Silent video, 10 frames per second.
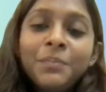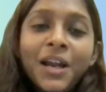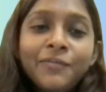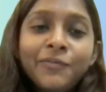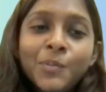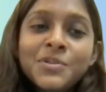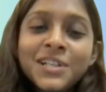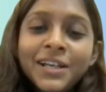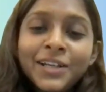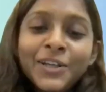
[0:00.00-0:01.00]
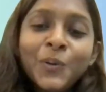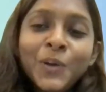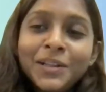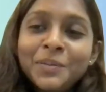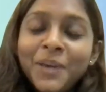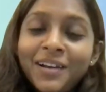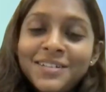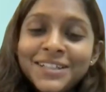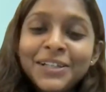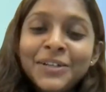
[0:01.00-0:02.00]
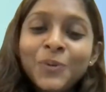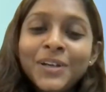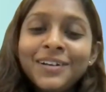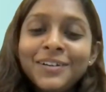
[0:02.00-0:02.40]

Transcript: platforms like Health Magazine will